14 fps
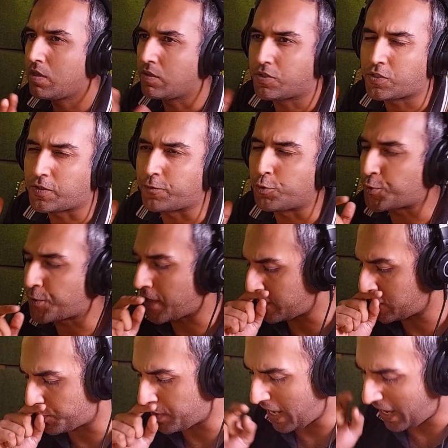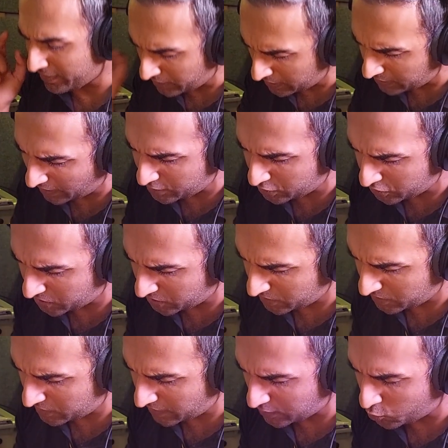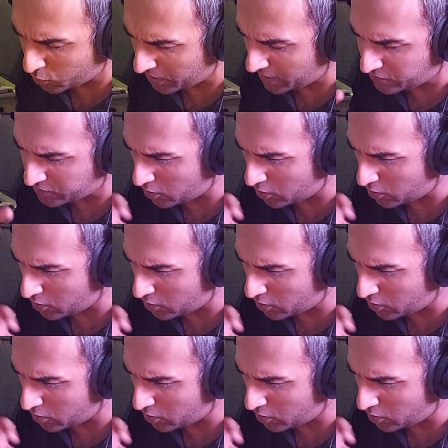just a few tracks, but I think that's that's what it is.